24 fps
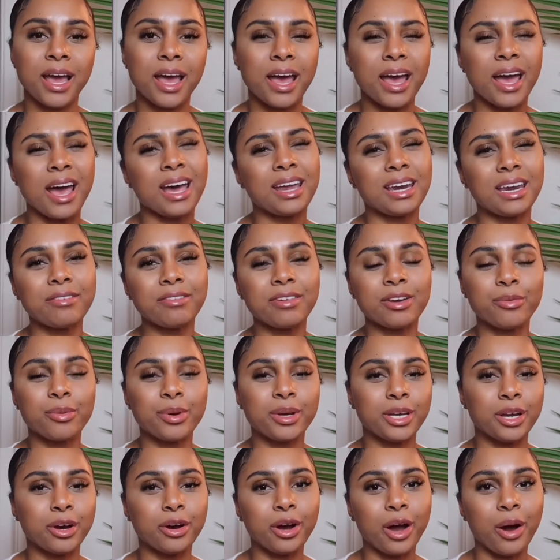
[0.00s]
And even if we
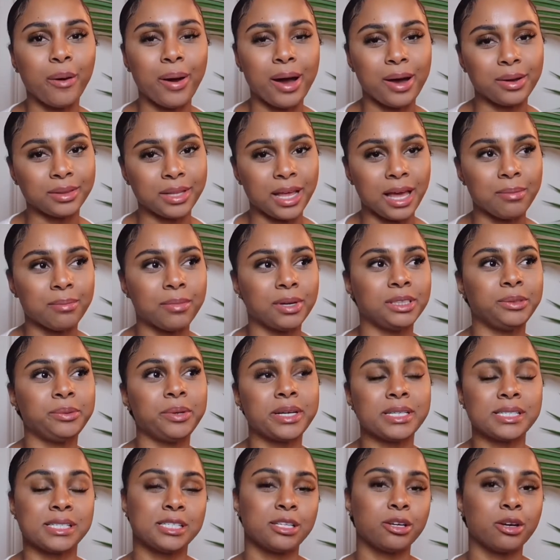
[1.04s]
don't go out that much, we
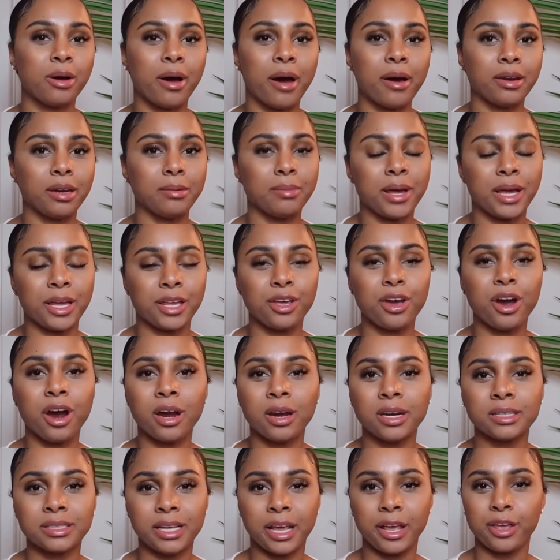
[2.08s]
can still go out in the
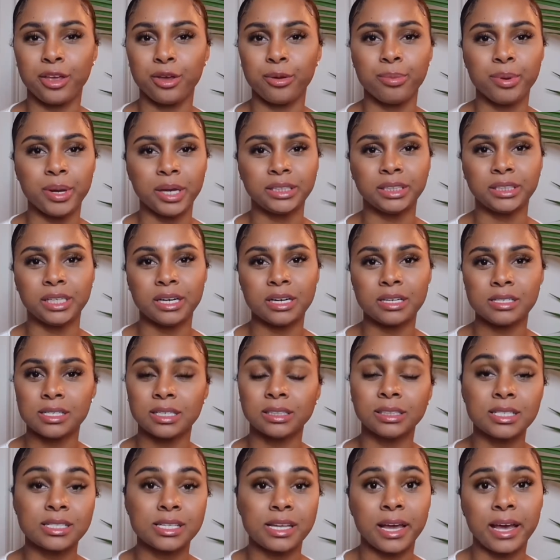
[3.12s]
backyard and take cute pictures
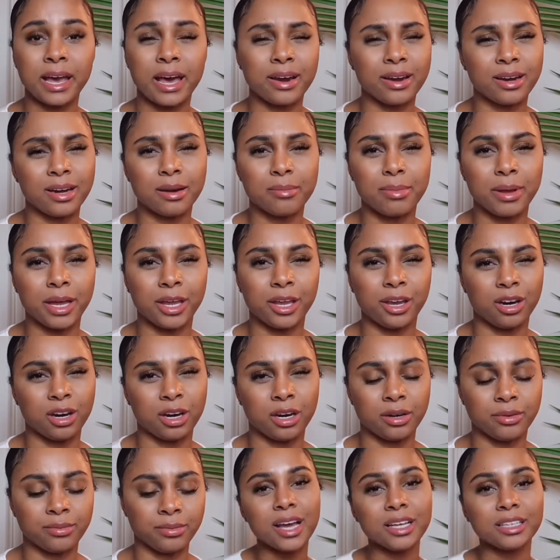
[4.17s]
and just hang out in the
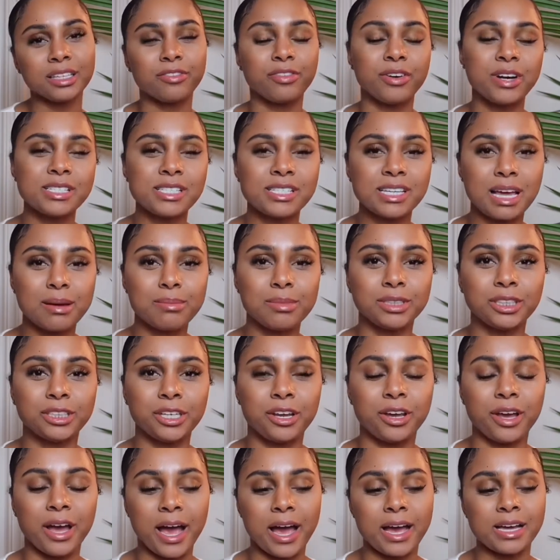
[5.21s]
backyard. The first thing I'm going to show
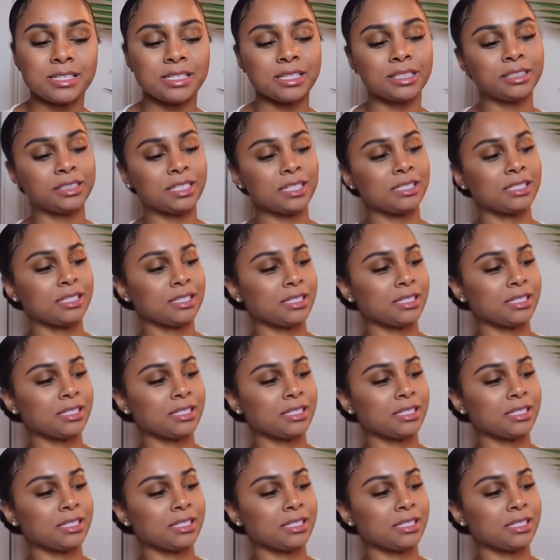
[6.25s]
you guys is just this